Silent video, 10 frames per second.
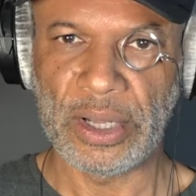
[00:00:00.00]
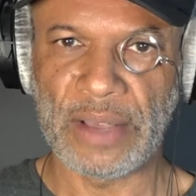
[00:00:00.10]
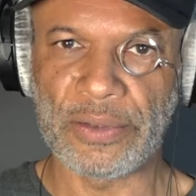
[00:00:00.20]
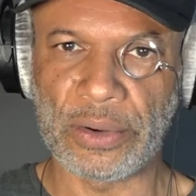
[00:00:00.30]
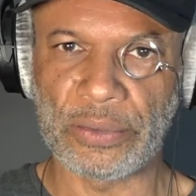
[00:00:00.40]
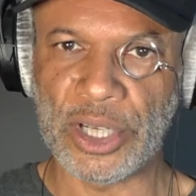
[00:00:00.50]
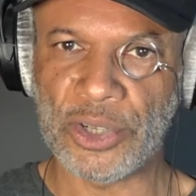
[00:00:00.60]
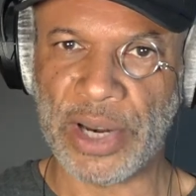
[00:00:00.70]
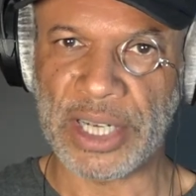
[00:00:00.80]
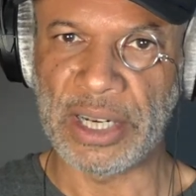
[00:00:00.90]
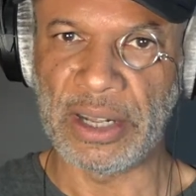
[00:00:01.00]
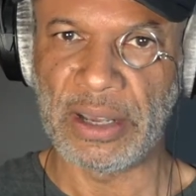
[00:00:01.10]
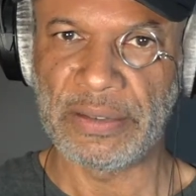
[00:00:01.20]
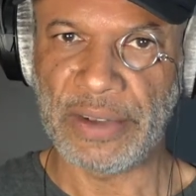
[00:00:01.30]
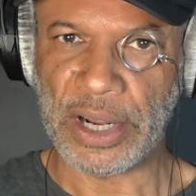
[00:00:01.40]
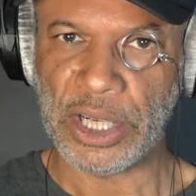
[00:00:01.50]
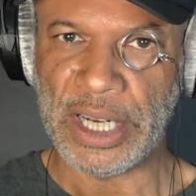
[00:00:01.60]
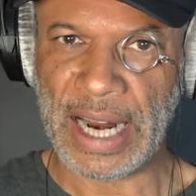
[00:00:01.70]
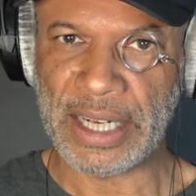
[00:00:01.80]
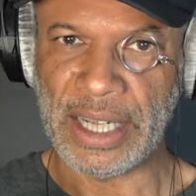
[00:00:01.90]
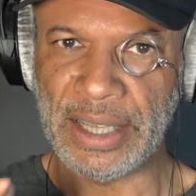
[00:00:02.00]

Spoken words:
they've got restricted functionality,